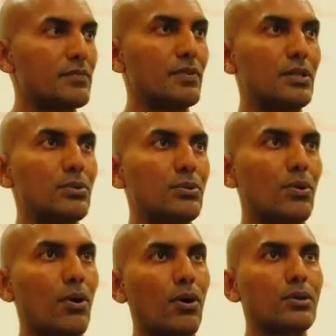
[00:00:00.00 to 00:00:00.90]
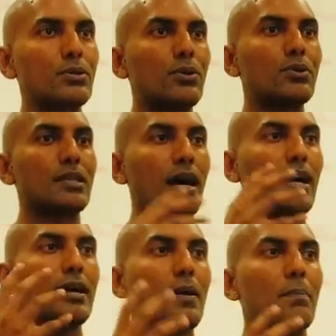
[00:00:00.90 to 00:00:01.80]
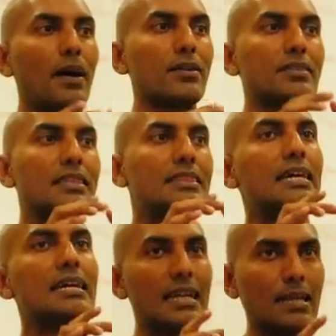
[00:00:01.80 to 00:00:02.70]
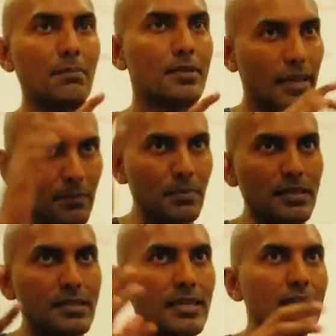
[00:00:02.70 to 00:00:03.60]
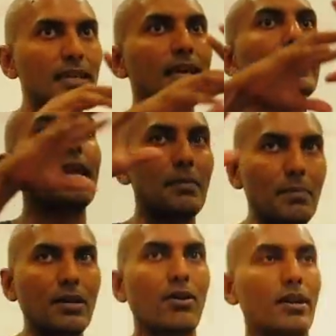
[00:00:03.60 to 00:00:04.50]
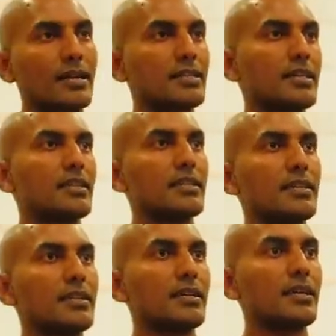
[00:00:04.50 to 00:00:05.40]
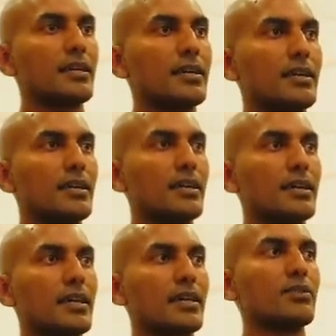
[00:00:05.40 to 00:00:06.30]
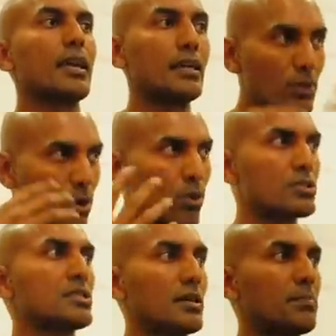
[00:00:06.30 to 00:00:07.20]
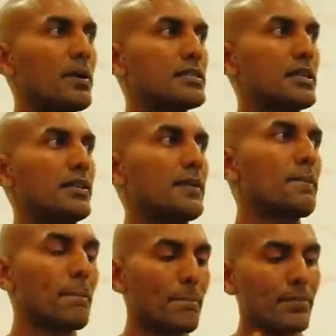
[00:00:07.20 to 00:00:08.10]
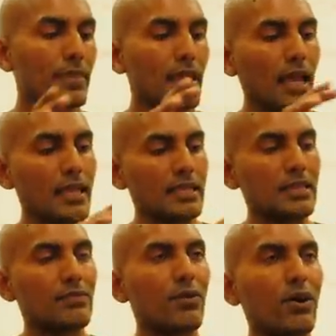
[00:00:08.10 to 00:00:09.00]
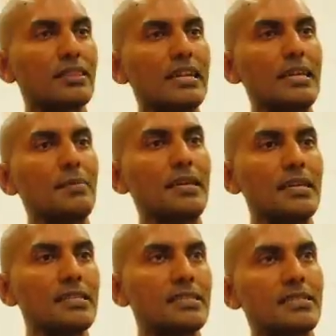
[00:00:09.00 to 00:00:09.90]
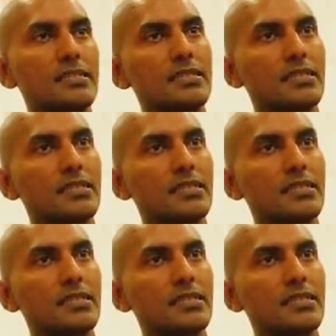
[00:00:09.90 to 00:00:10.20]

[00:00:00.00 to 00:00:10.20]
that we do, all those are part of the third limb. Can be seen, can be corrected. You can coach a person. And then the fourth limb is